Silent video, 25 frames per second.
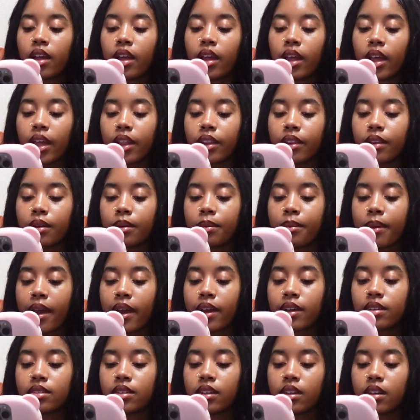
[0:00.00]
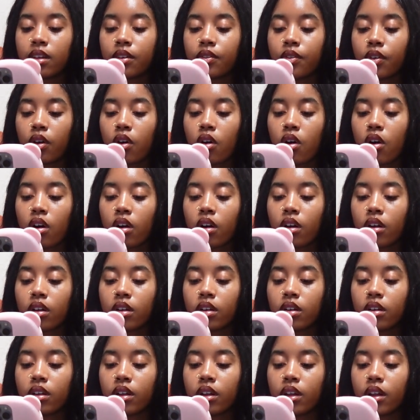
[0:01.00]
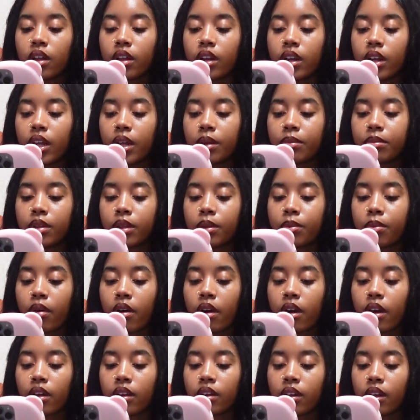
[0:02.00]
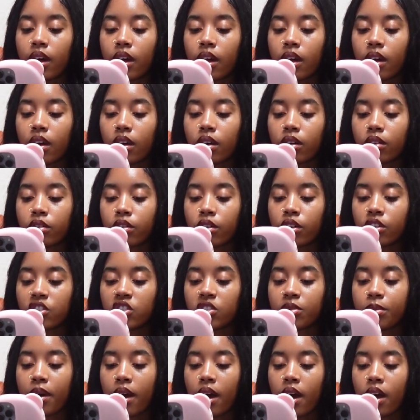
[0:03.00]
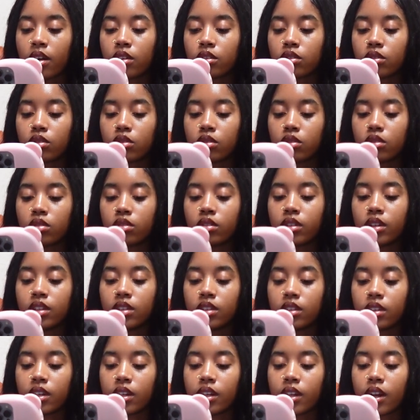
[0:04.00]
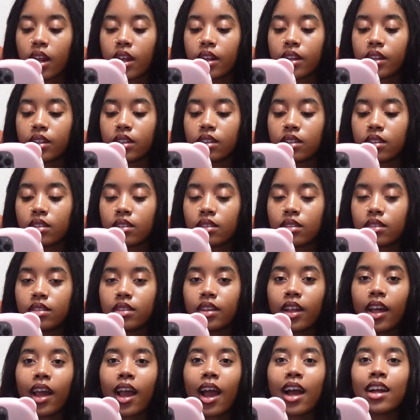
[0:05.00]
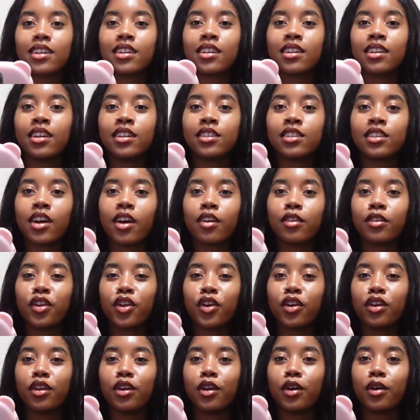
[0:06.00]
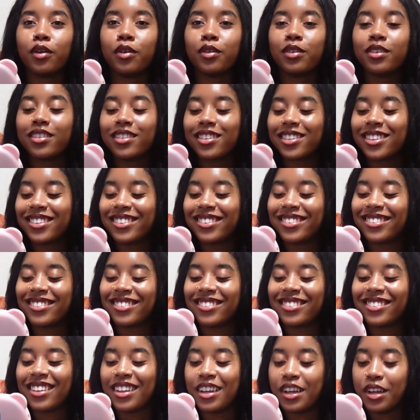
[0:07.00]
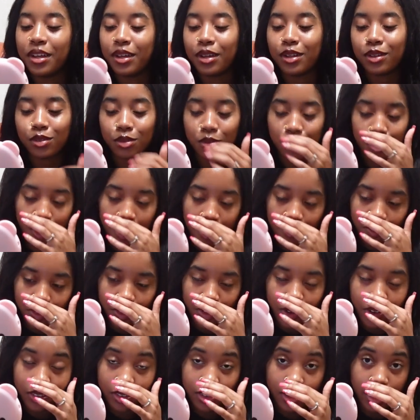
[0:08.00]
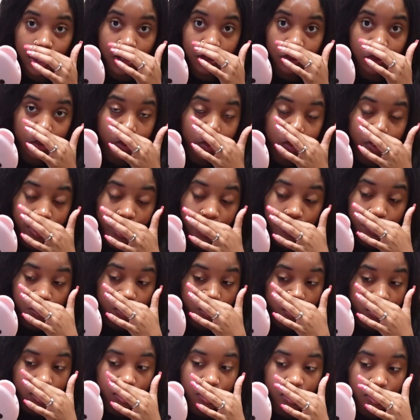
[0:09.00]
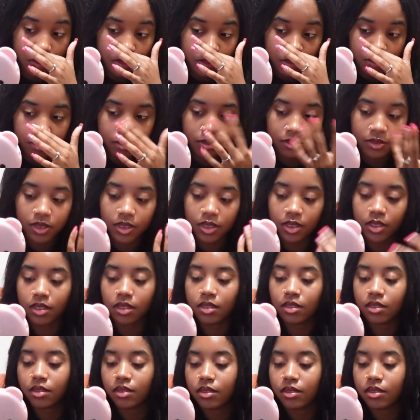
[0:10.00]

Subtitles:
in the backseat of a car in the empty parking lot across from my high school is a good idea. Dang, I just let y'all know the low. This school, I don't even go to that school anymore. Because